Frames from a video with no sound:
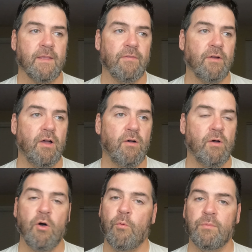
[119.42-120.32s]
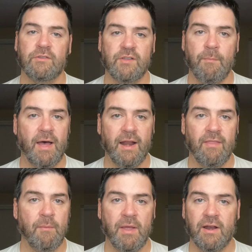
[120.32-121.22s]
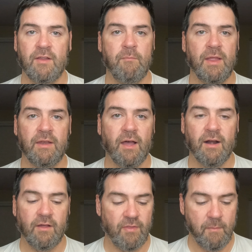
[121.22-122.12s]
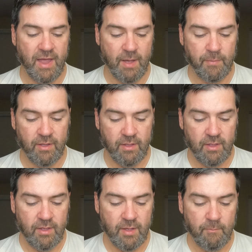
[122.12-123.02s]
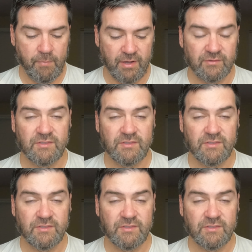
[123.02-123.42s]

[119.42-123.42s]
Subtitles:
they're all home to somebody. They may not even be a dot on the map, but